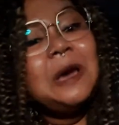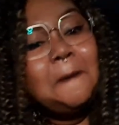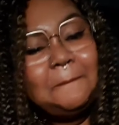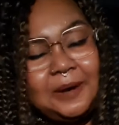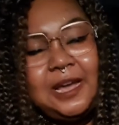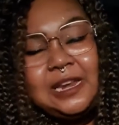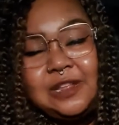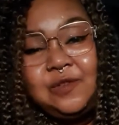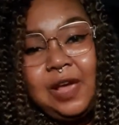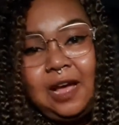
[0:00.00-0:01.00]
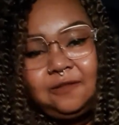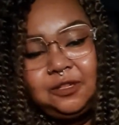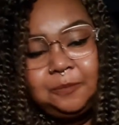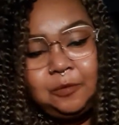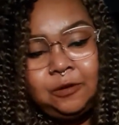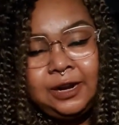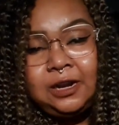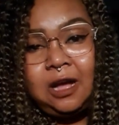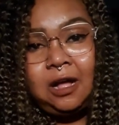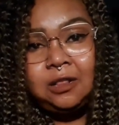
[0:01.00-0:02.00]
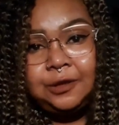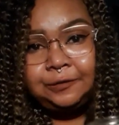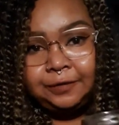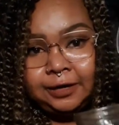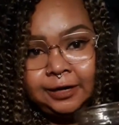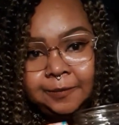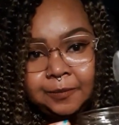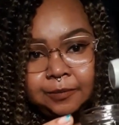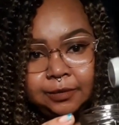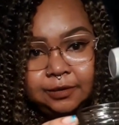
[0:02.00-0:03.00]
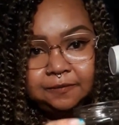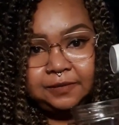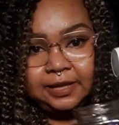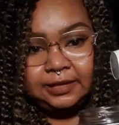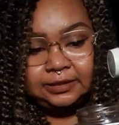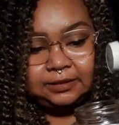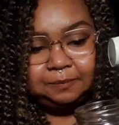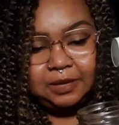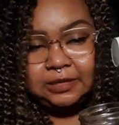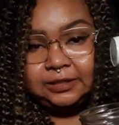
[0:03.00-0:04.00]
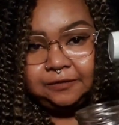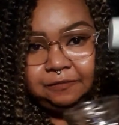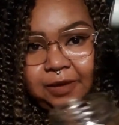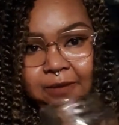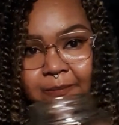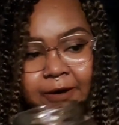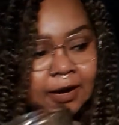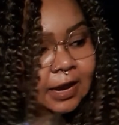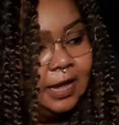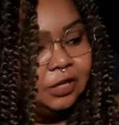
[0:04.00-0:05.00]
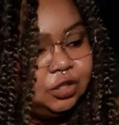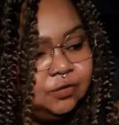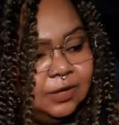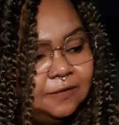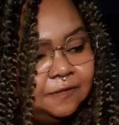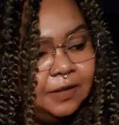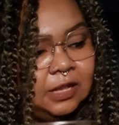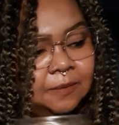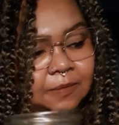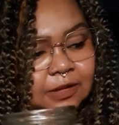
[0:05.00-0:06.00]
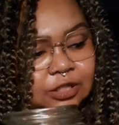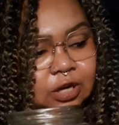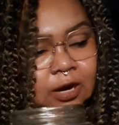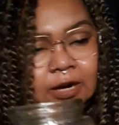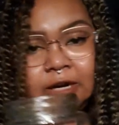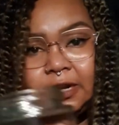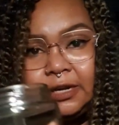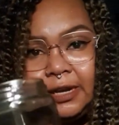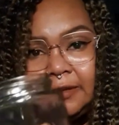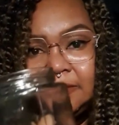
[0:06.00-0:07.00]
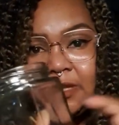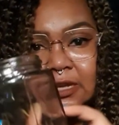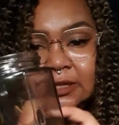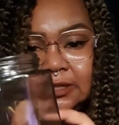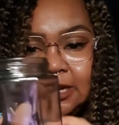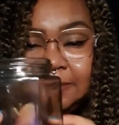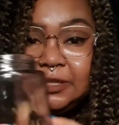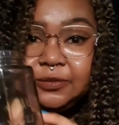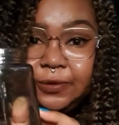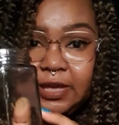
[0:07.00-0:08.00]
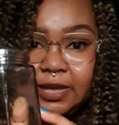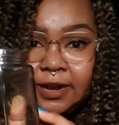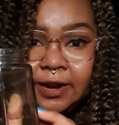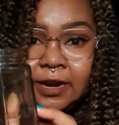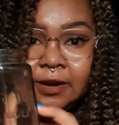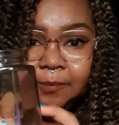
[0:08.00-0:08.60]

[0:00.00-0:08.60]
But you have to pour it all over this piece of paper, and you can fill up the jar at least up to here.